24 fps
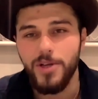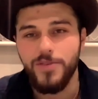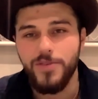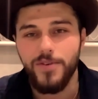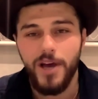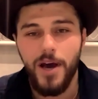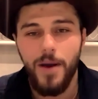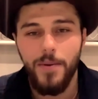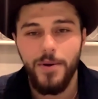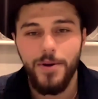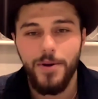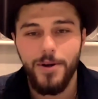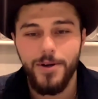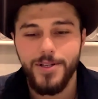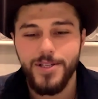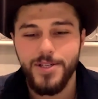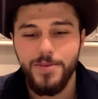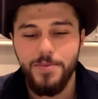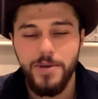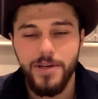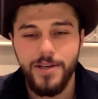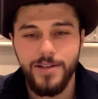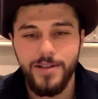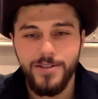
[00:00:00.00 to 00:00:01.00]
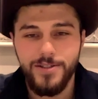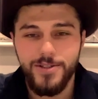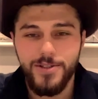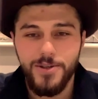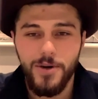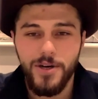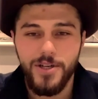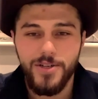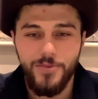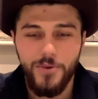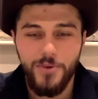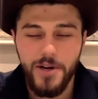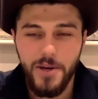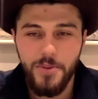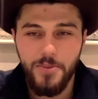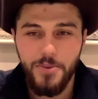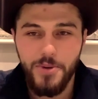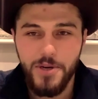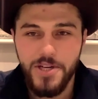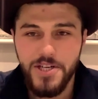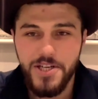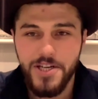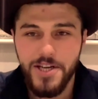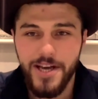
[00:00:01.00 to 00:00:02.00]
for coming on and speaking to us. Really
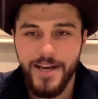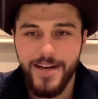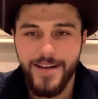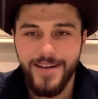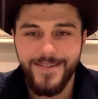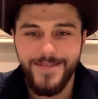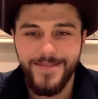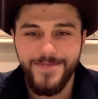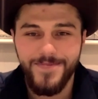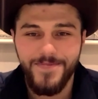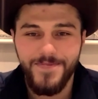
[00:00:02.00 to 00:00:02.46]
appreciate it.